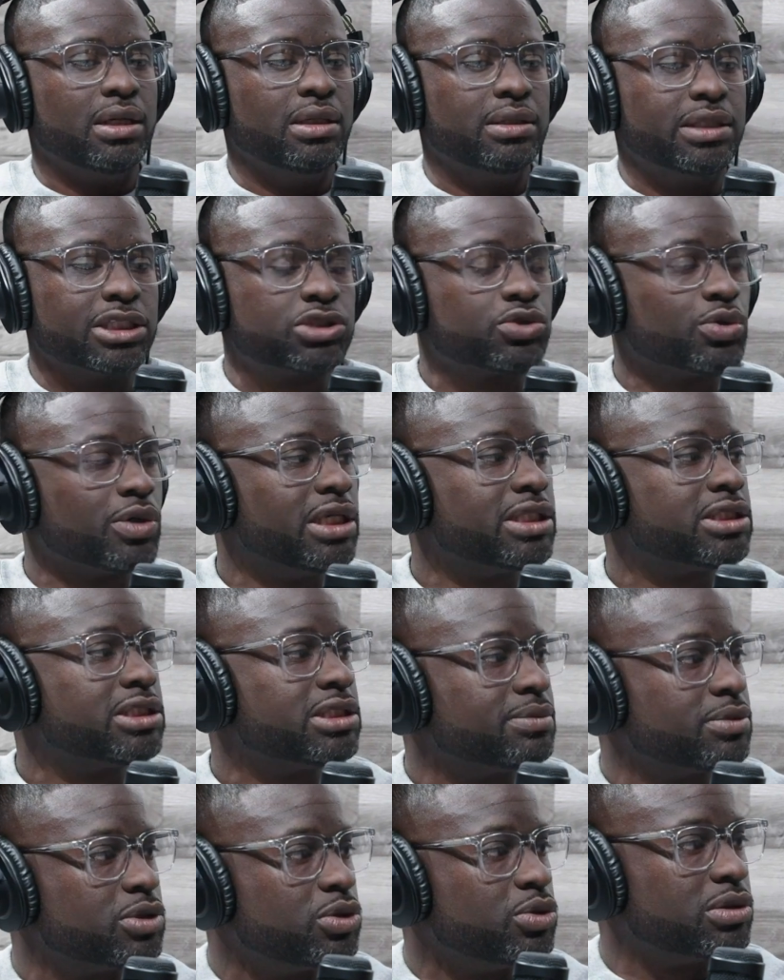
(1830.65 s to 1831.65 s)
this
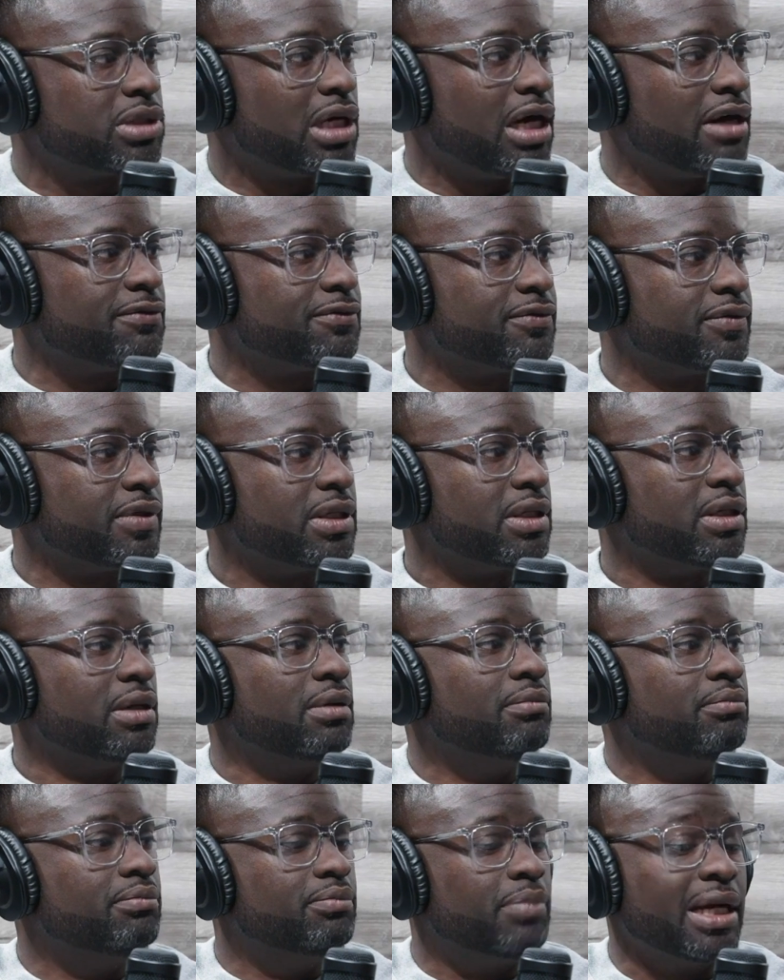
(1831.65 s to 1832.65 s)
relationship's too tough,
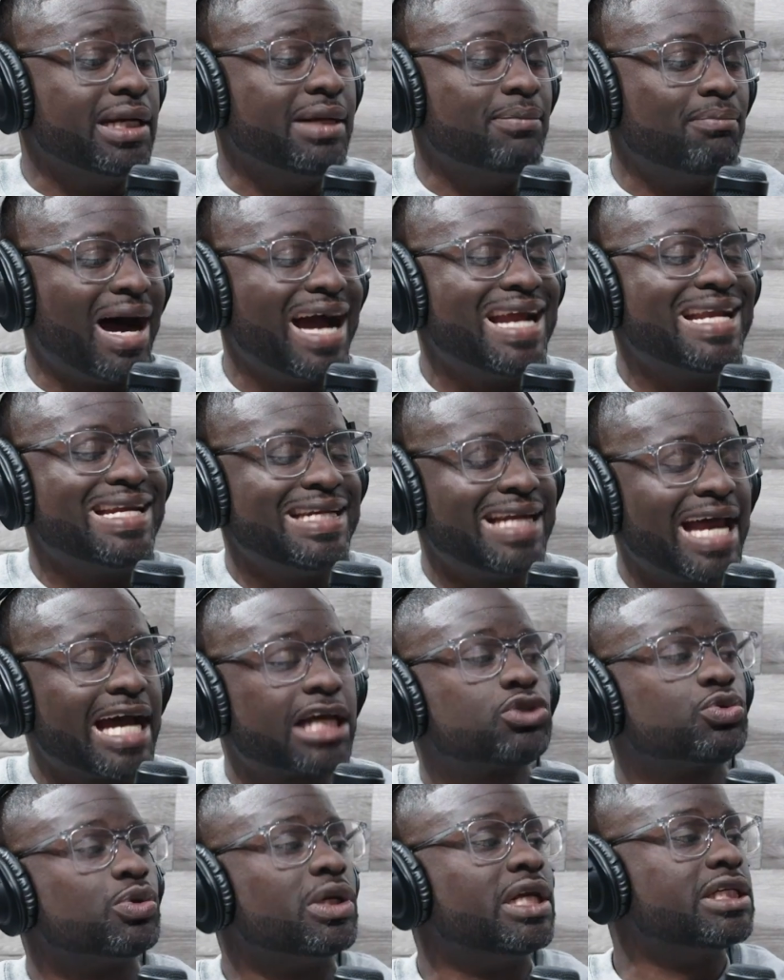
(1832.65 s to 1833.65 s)
but my
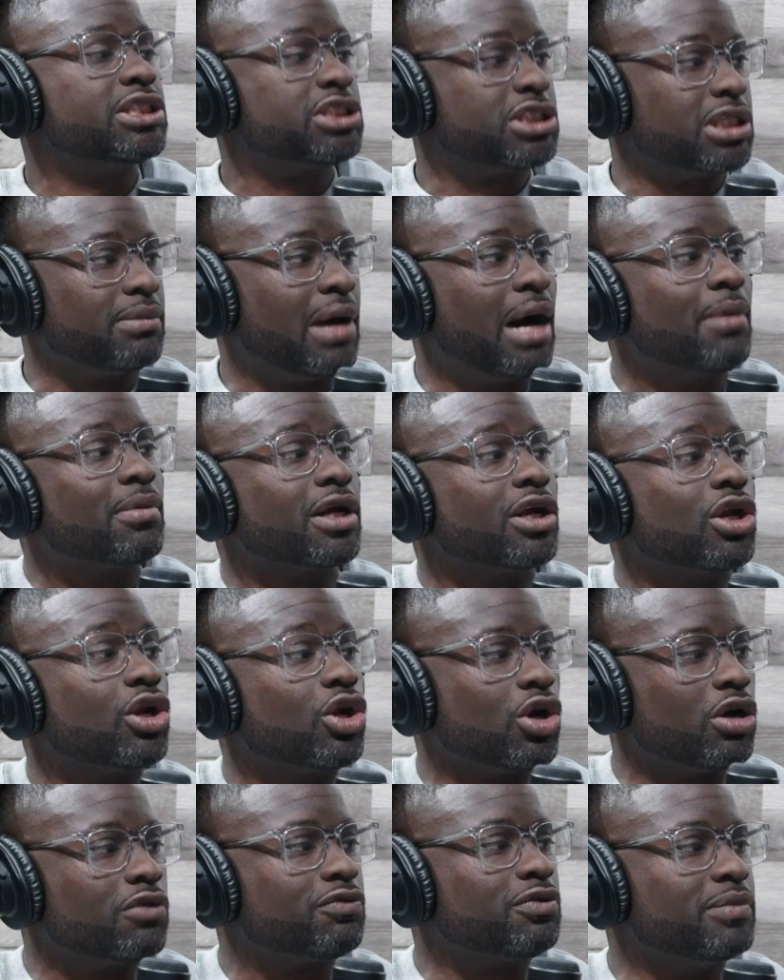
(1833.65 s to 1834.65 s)
next relationship, I'm going to
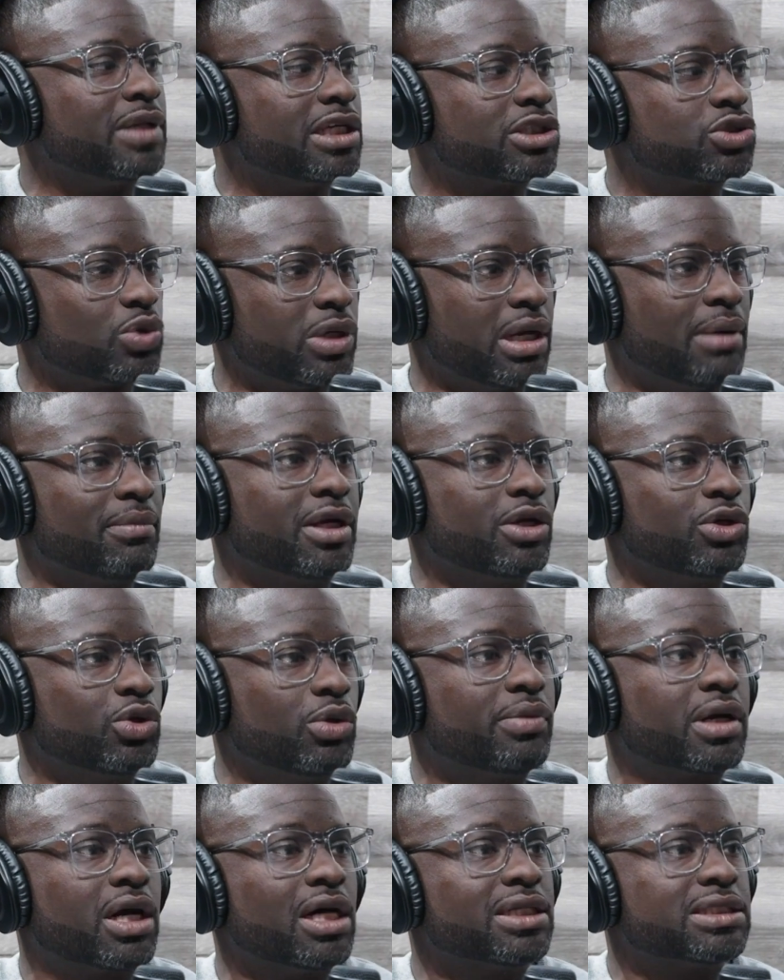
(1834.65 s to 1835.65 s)
learn from this one. I'm going to do
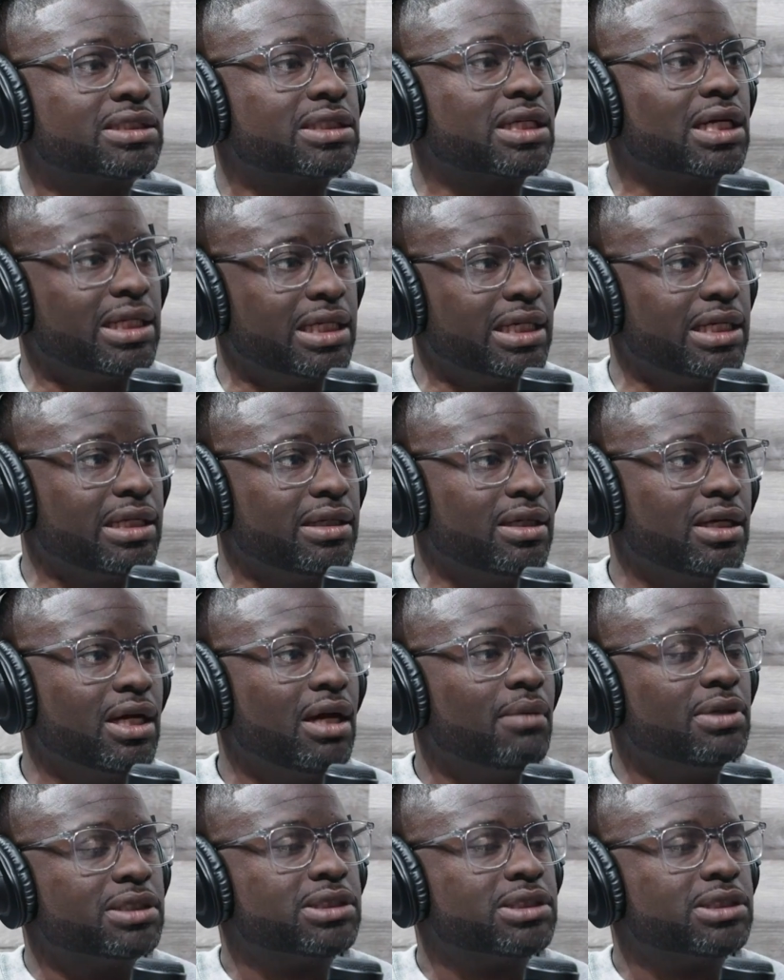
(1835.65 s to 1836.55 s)
it because it's clean. Mm-hmm.